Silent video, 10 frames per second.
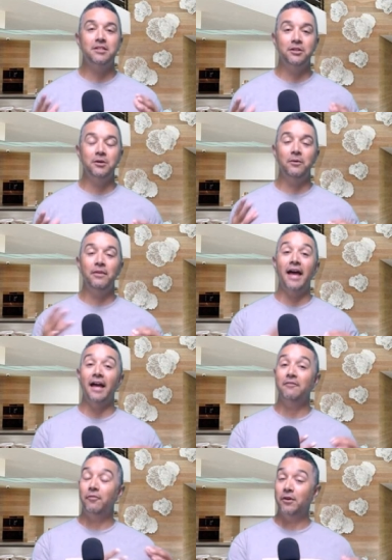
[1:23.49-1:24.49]
to
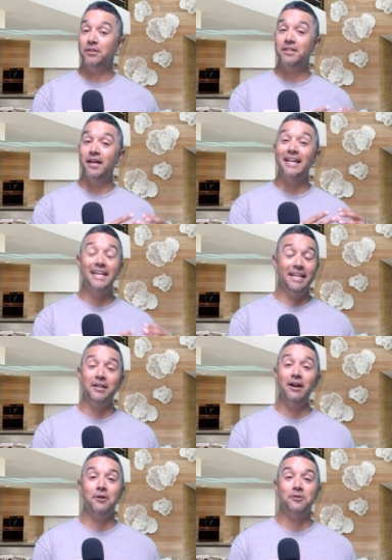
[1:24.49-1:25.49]
that first uh, getting
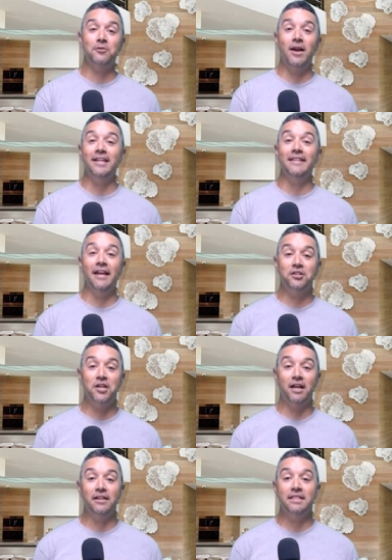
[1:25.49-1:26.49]
your house ready and that
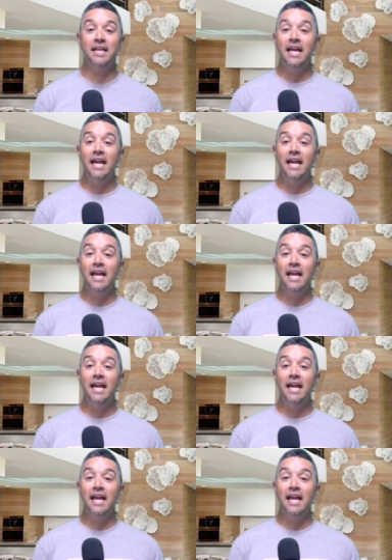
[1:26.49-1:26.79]
checklist